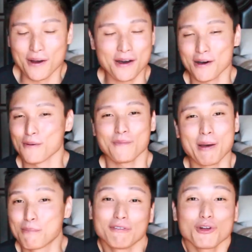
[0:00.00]

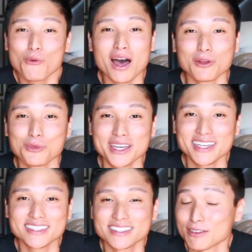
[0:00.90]
at Buffalo Wild
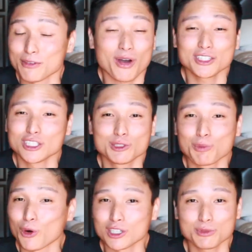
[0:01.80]
Wings, watching
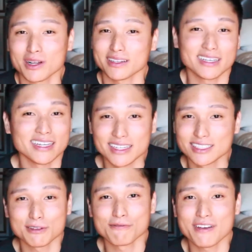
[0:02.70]
sports while eating
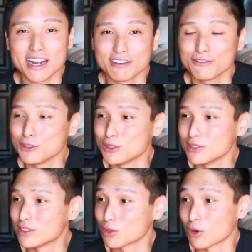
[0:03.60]
some fatty
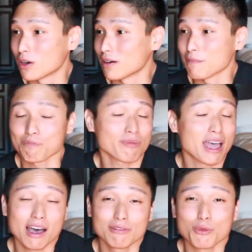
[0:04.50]
foods, or
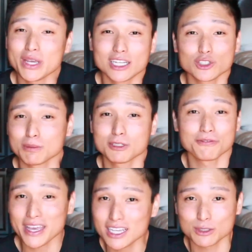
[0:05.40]
have a weekend trip to
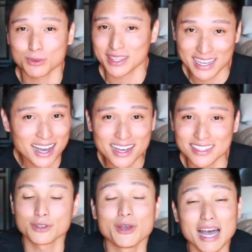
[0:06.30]
Vegas with the
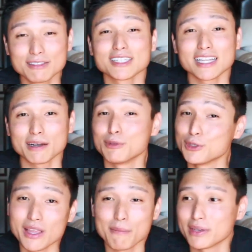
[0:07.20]
guys. You have to let him
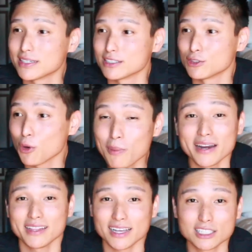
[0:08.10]
do that, because
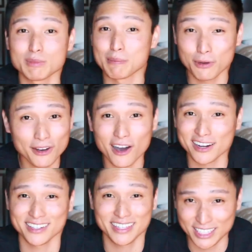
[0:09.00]
nobody likes to be put on
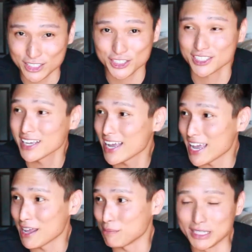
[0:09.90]
a leash
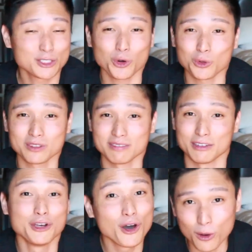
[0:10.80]
and be told
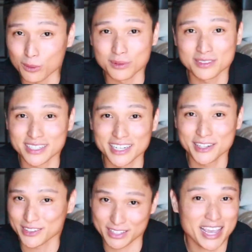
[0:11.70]
no. You
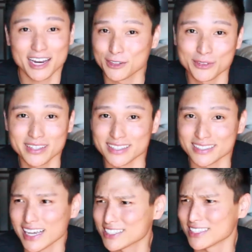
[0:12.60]
know, you can't do
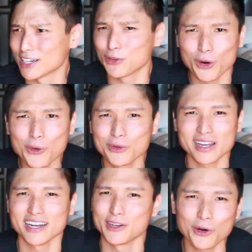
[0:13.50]
this. As a grown
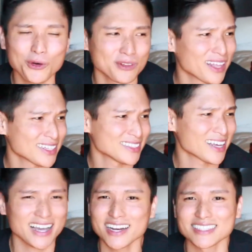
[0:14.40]
adult,
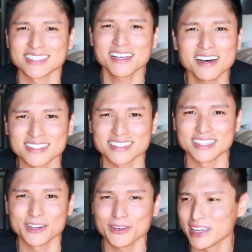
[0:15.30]
that kind of sucks,
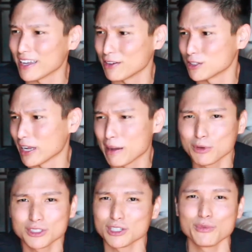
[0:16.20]
you know? You're
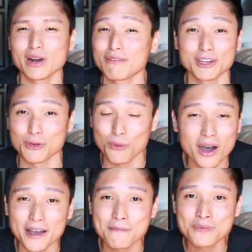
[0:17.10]
able to do whatever you
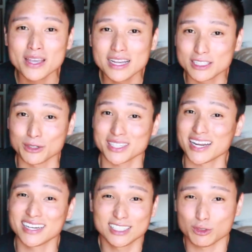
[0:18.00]
want. So it's
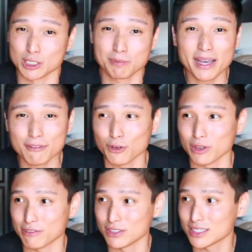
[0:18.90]
kind of disrespectful
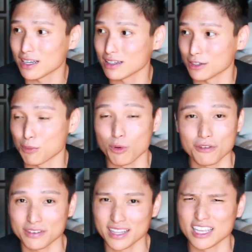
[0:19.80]
if you tell your
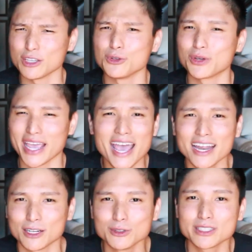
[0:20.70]
boyfriend that you
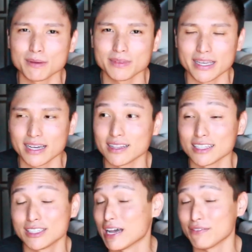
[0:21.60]
can't do something
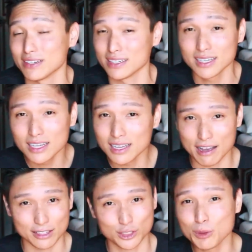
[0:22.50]
unless you have a
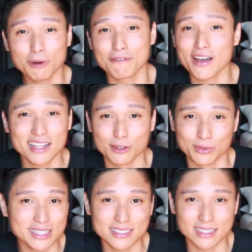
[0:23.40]
super valid
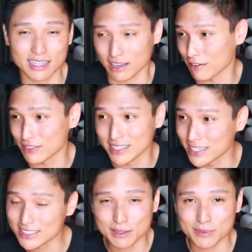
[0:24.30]
reason. Like if he
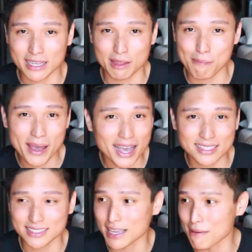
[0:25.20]
did something in the
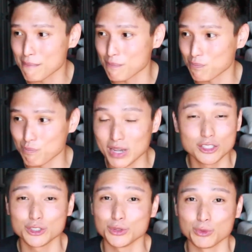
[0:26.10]
past that
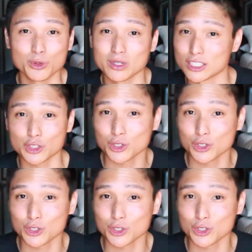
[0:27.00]
made you ruin his